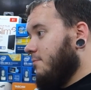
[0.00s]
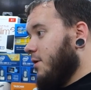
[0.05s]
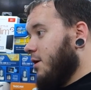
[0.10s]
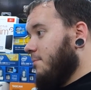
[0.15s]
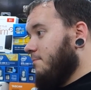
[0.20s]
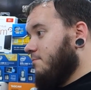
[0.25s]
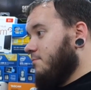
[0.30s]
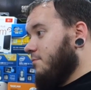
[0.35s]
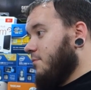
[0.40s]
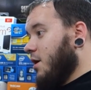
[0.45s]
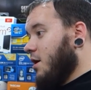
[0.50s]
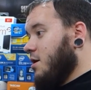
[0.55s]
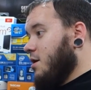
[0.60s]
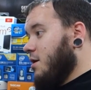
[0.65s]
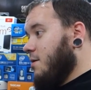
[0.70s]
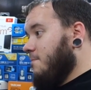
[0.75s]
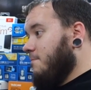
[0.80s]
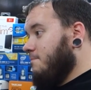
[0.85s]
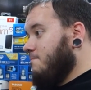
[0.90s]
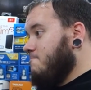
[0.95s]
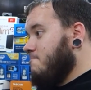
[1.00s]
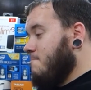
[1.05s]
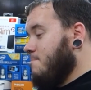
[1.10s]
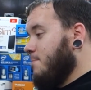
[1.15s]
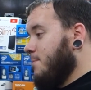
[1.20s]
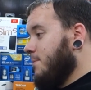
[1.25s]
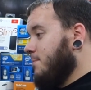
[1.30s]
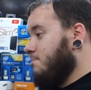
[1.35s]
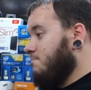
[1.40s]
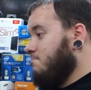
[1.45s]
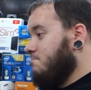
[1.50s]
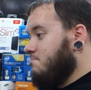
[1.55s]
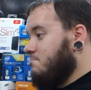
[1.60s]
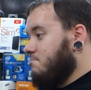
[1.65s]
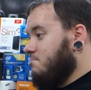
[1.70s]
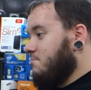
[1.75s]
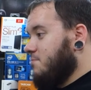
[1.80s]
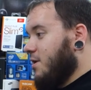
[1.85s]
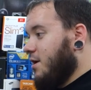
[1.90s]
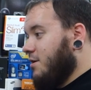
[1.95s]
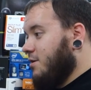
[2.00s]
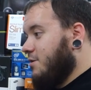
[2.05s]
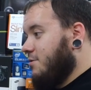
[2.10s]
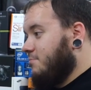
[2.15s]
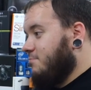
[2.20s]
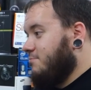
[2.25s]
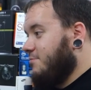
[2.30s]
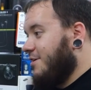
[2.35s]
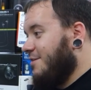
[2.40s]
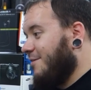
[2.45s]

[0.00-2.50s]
Yeah, I don't know.